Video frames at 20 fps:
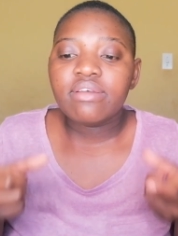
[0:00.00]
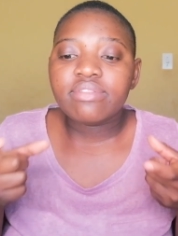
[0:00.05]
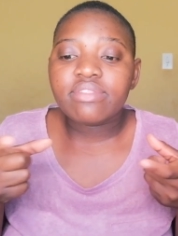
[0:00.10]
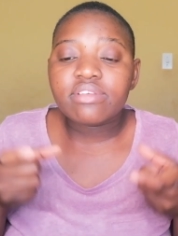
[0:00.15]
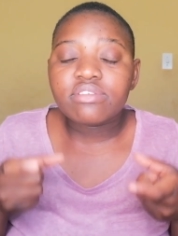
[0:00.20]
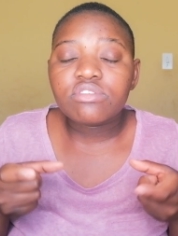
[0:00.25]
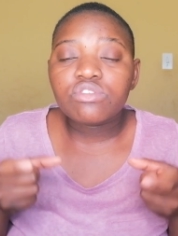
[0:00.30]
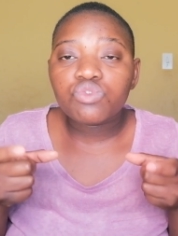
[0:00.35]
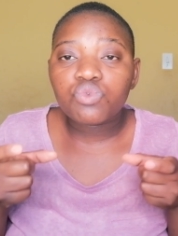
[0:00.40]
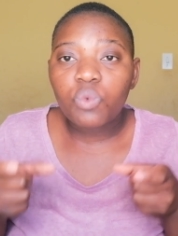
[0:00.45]

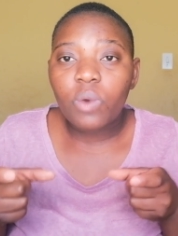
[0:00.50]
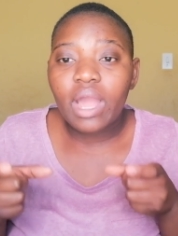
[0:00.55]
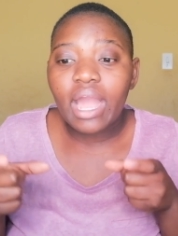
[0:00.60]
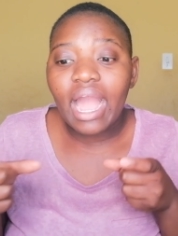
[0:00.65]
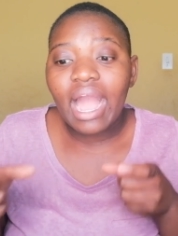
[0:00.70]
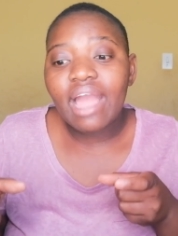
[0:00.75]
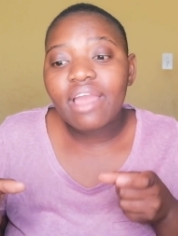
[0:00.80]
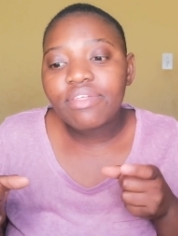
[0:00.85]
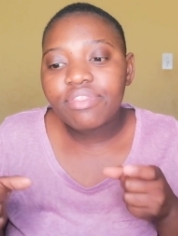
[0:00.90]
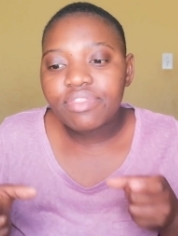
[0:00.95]
this is why
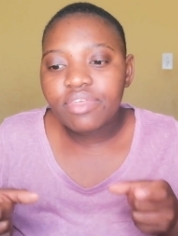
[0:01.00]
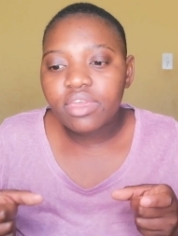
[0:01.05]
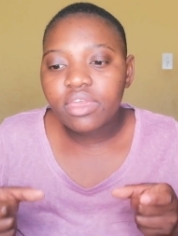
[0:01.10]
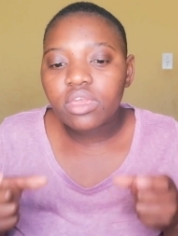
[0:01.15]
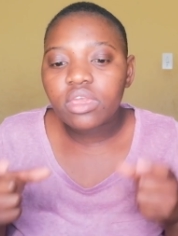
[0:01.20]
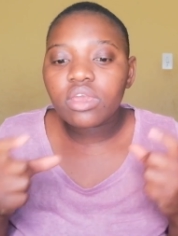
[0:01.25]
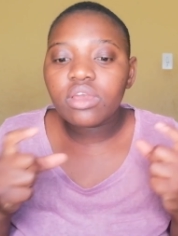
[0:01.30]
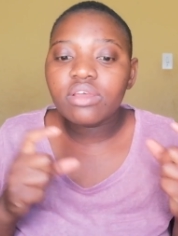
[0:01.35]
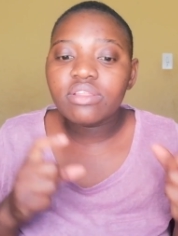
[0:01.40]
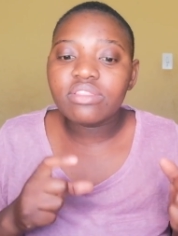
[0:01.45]
I
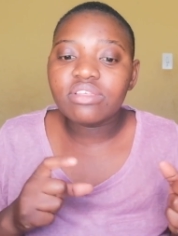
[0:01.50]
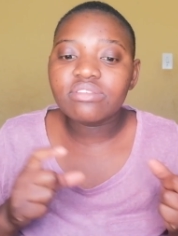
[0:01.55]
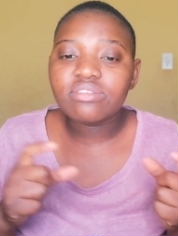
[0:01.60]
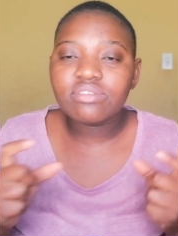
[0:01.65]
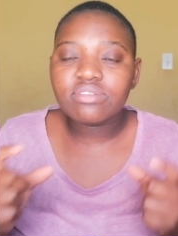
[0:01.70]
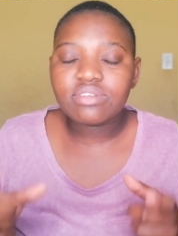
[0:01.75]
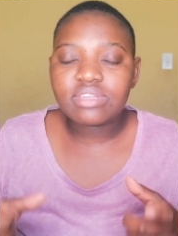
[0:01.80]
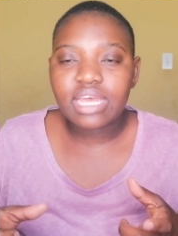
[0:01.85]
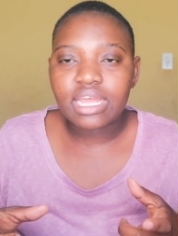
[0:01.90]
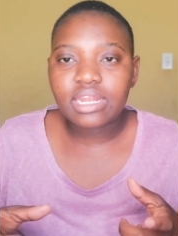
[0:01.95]
think this
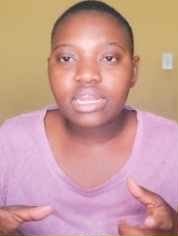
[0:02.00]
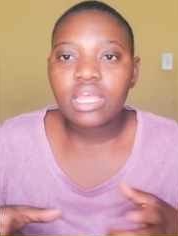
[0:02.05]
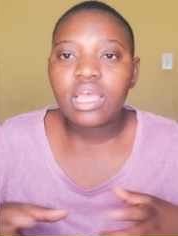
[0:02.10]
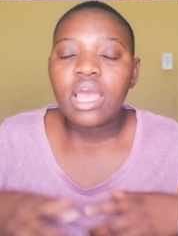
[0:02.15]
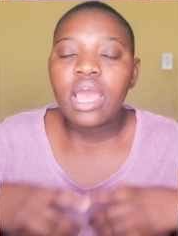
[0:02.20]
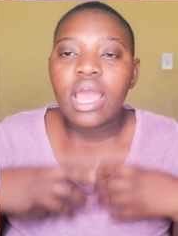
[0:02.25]
is done,